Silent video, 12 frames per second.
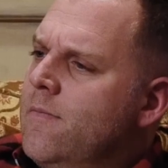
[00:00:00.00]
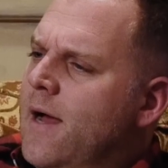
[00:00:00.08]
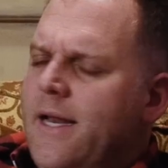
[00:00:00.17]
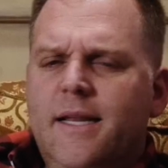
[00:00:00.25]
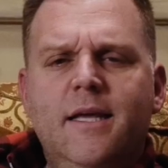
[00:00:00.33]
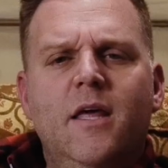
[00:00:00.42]
I
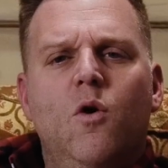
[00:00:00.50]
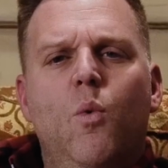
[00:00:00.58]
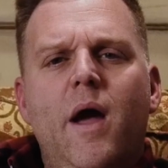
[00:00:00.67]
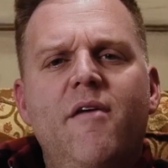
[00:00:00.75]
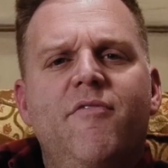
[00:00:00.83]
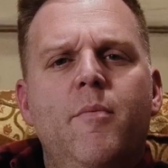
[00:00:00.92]
need to get
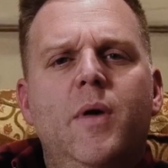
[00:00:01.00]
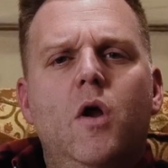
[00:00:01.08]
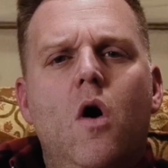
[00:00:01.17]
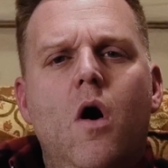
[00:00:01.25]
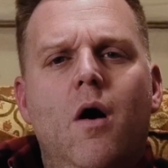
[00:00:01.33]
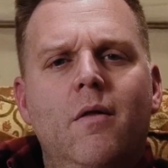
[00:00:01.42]
away from it
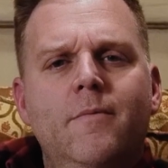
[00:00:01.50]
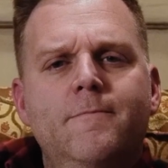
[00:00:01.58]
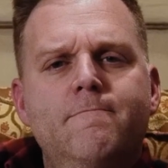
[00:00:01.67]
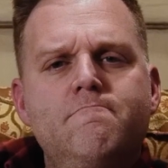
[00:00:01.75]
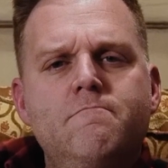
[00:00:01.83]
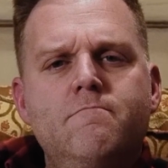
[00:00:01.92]
all.
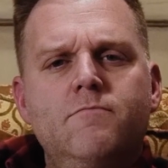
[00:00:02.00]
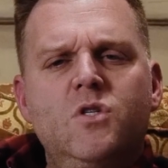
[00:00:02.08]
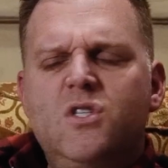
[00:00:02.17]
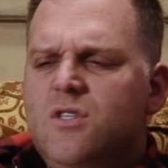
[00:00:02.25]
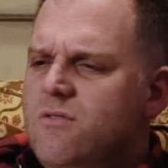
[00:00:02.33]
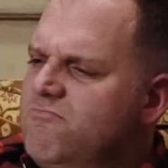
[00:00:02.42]

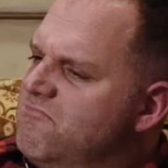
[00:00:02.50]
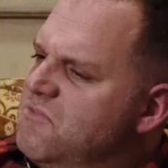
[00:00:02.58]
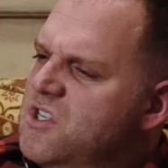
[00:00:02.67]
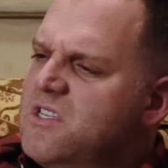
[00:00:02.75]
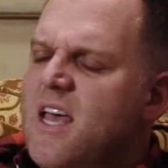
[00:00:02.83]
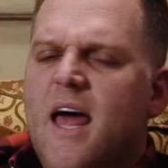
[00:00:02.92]

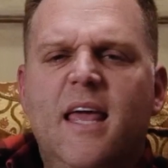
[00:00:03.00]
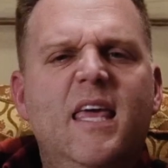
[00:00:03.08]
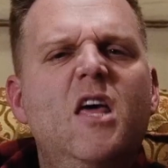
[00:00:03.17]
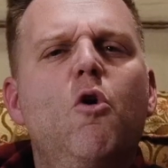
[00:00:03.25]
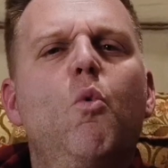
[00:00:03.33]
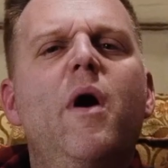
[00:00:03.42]
Just kind of
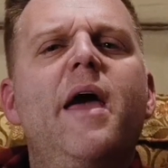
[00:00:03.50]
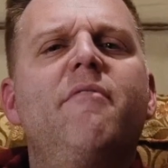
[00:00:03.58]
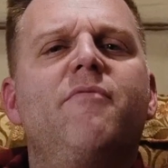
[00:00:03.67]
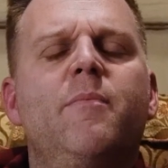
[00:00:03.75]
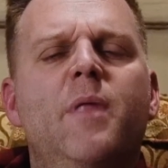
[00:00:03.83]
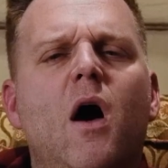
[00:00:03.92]
get away
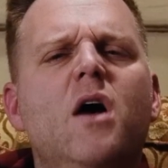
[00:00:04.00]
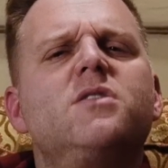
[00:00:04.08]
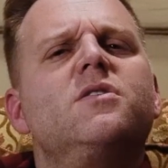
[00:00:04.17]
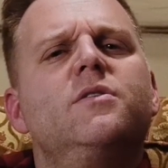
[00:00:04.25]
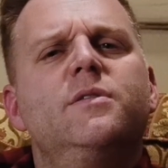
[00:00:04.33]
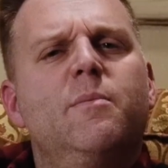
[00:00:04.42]
from the
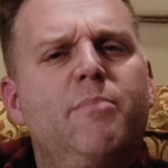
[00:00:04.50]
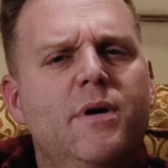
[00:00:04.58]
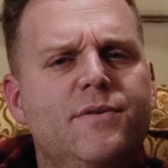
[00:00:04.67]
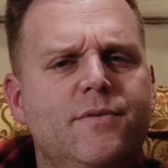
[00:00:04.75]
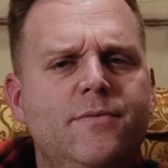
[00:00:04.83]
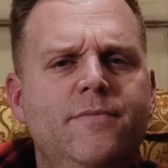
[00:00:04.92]
hustle and the
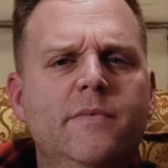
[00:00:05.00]
bustle.